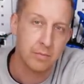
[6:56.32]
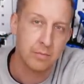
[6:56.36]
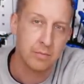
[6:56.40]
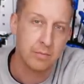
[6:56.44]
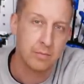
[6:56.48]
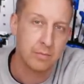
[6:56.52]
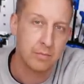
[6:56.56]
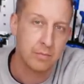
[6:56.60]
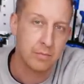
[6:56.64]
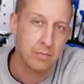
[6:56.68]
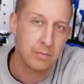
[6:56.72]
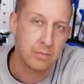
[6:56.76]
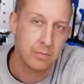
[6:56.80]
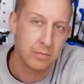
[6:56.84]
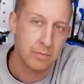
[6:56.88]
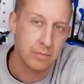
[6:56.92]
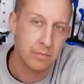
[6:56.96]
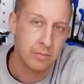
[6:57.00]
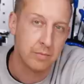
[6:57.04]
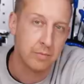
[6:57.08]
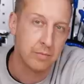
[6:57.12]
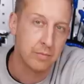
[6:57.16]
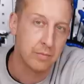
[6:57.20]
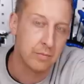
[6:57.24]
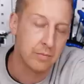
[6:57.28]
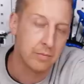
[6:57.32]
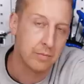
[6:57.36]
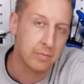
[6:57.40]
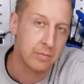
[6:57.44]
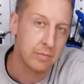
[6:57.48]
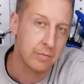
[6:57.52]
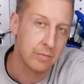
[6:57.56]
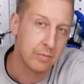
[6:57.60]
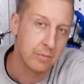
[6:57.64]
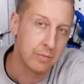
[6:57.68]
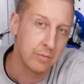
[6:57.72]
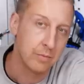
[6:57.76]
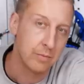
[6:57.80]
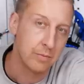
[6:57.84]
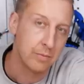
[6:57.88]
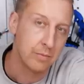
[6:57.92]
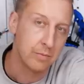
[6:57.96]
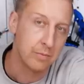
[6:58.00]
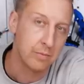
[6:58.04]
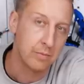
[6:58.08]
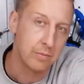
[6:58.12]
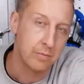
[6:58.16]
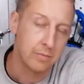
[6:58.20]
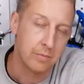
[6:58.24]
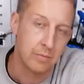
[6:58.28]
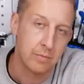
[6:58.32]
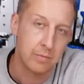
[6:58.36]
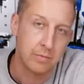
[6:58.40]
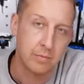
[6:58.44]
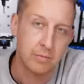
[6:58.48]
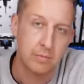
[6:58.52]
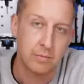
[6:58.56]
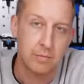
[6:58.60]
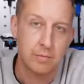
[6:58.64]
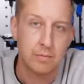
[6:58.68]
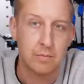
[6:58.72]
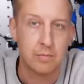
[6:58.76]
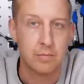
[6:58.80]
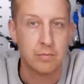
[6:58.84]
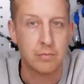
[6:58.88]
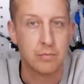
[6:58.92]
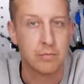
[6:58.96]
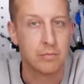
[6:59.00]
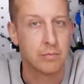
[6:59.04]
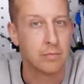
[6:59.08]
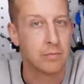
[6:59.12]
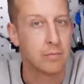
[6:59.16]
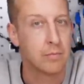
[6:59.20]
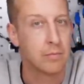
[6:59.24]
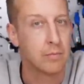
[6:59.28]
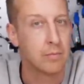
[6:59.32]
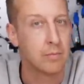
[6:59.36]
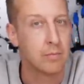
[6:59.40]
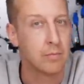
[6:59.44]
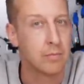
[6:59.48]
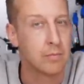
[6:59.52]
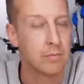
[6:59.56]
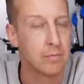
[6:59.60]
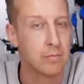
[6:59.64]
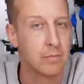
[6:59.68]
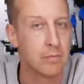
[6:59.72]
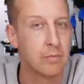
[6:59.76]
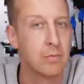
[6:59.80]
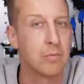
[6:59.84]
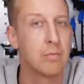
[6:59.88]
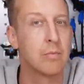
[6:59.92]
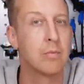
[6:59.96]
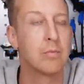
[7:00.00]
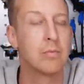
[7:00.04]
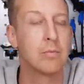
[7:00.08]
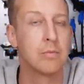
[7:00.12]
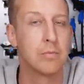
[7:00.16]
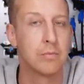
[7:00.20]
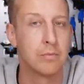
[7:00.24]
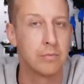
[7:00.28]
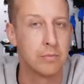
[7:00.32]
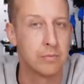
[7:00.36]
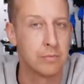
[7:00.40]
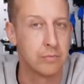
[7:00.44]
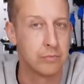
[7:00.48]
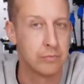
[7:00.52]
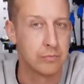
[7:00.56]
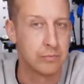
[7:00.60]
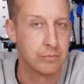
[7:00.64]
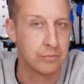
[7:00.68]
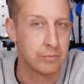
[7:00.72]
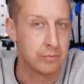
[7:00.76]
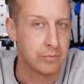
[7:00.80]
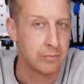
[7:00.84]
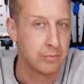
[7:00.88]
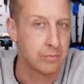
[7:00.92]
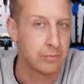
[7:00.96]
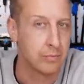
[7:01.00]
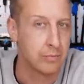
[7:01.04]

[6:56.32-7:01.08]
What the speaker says: The person shown says nothing.